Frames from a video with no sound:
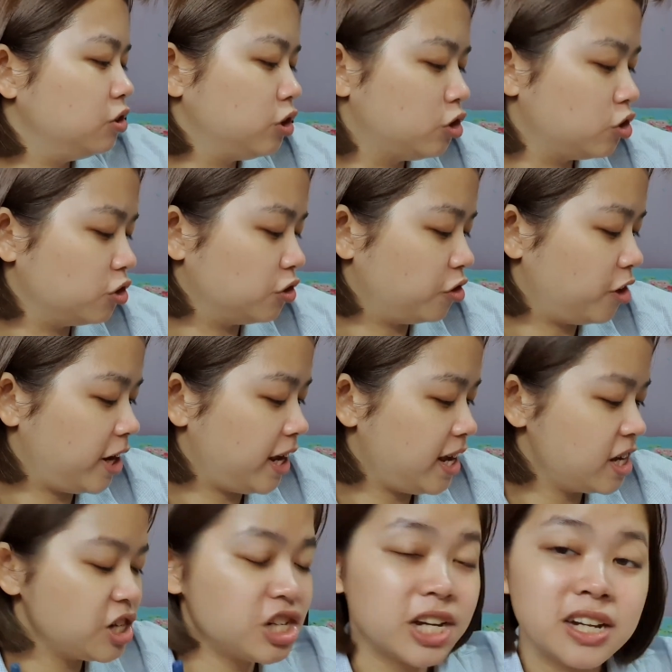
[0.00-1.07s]

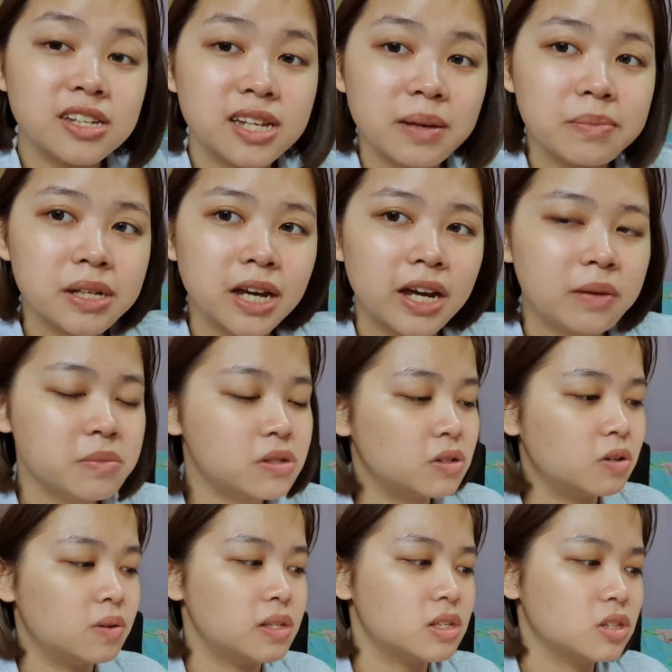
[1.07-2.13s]
grayish at the same time,
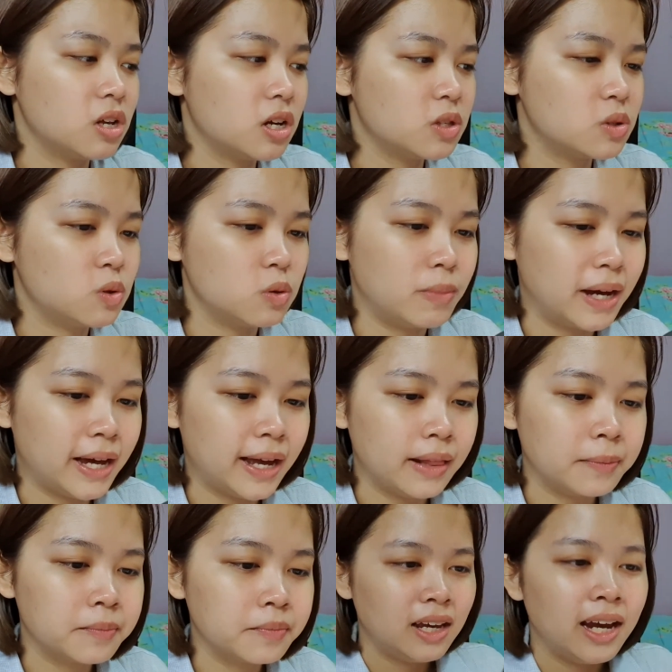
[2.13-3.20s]
so it's not too bad.
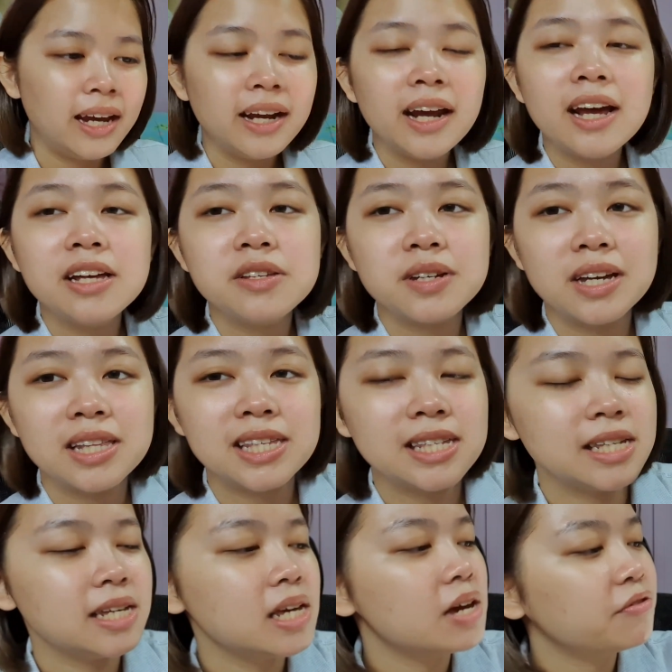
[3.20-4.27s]
And then as you can
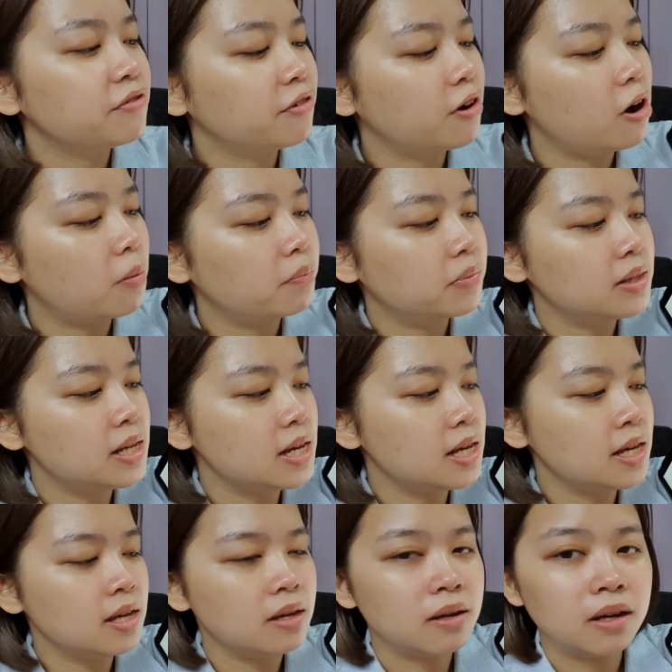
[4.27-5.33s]
see from
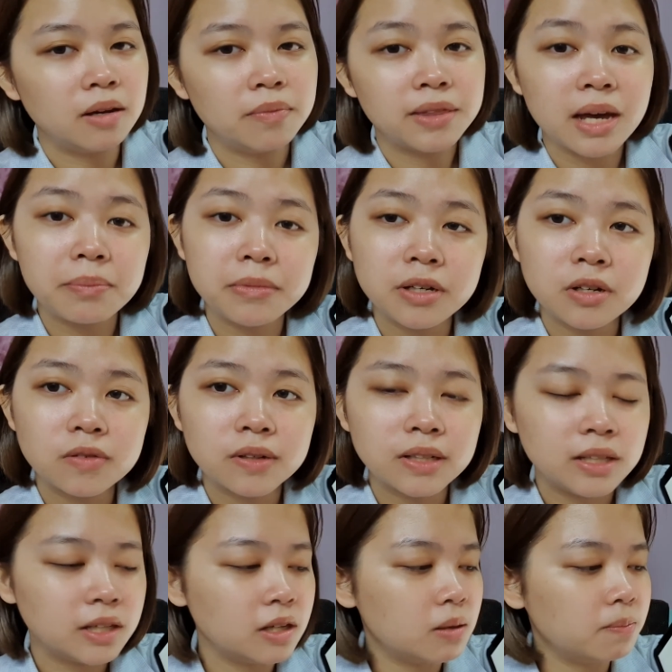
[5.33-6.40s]
the thumbnail over
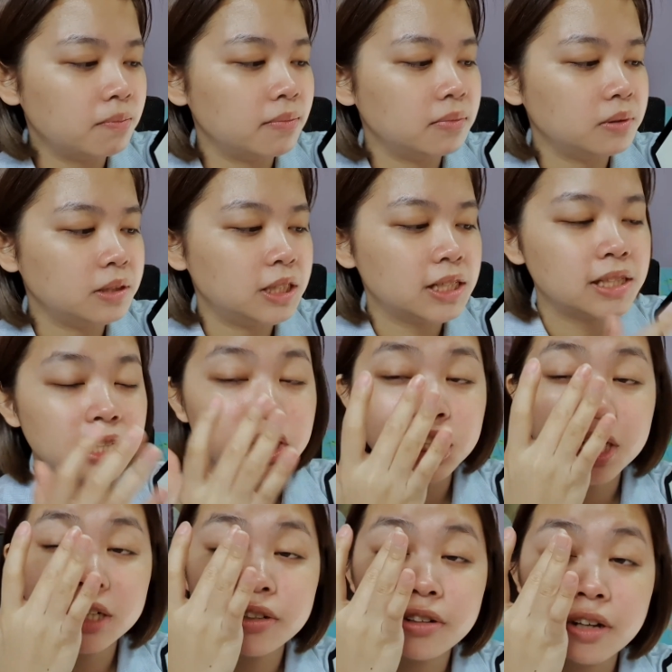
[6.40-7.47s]
here, just the
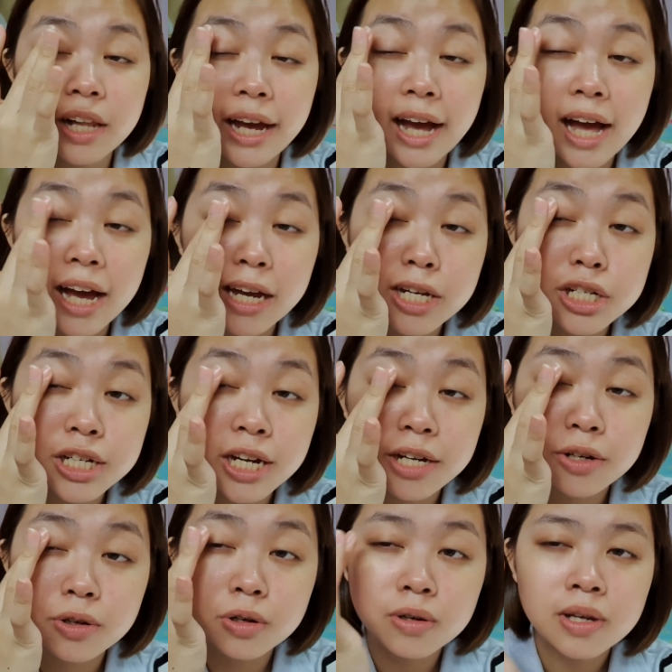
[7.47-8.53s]
general like
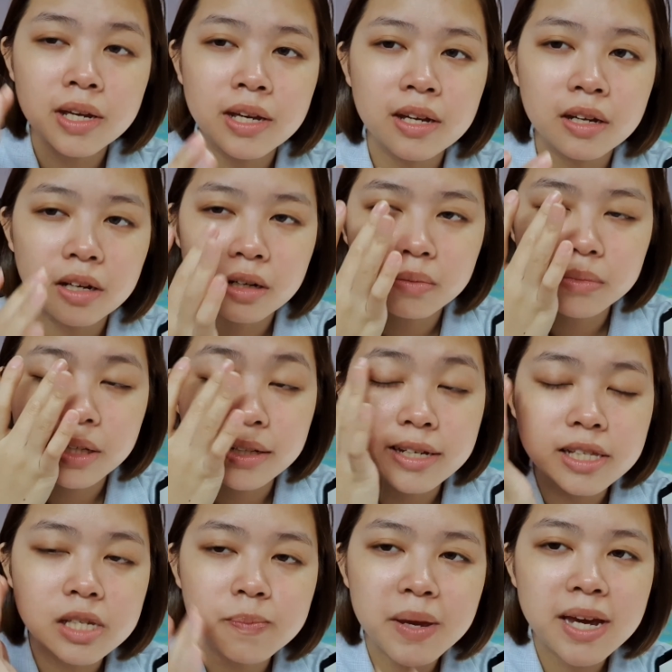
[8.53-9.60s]
eyeshadow, the
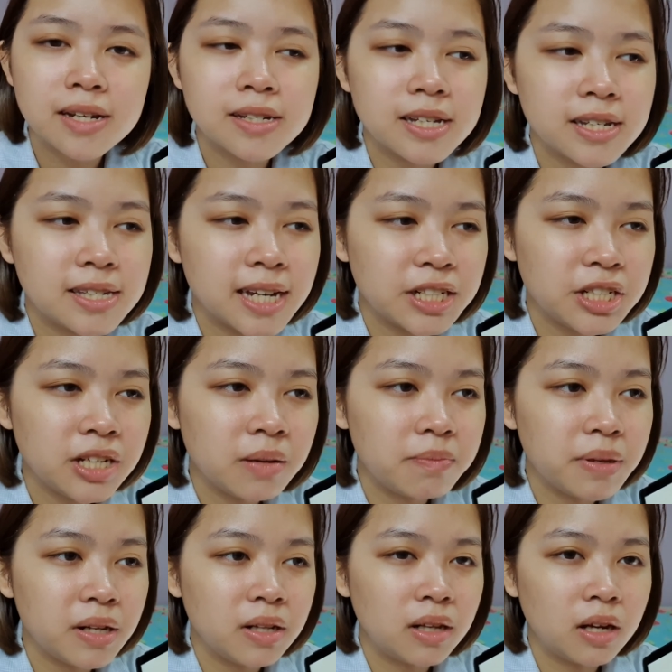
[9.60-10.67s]
lid space is actually a
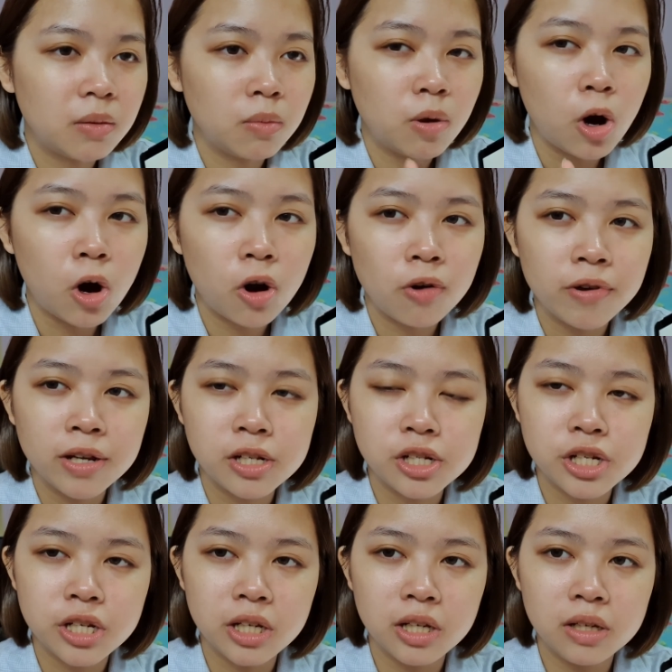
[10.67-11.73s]
bit
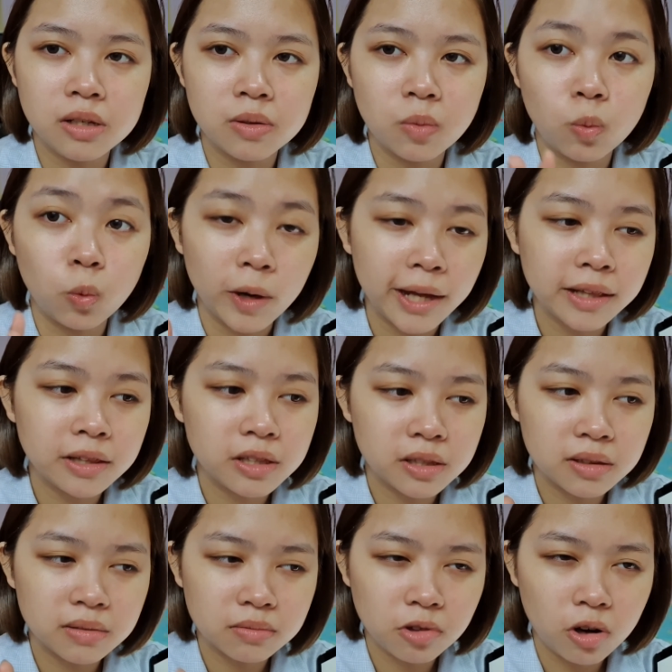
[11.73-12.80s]
orangey,
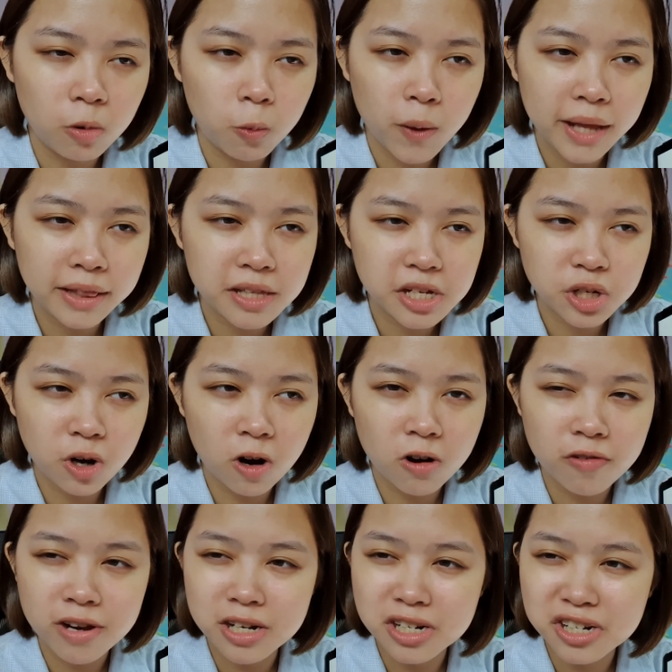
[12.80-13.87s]
wettish
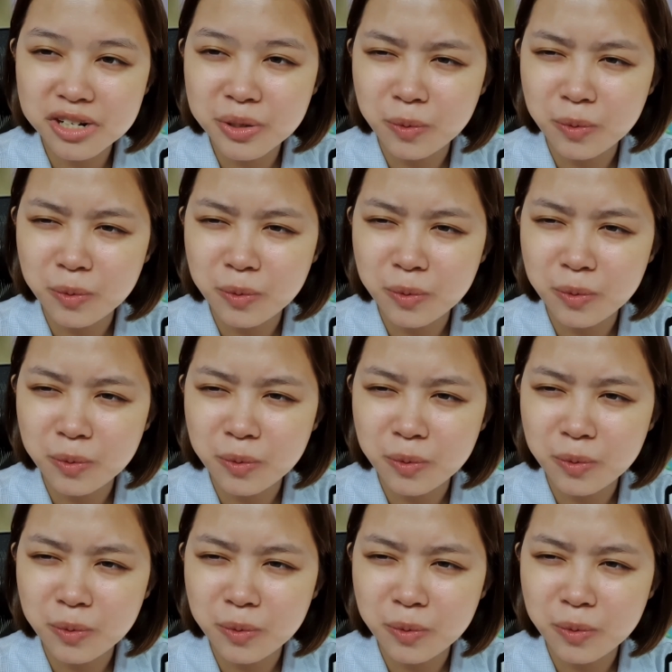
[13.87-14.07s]
orange.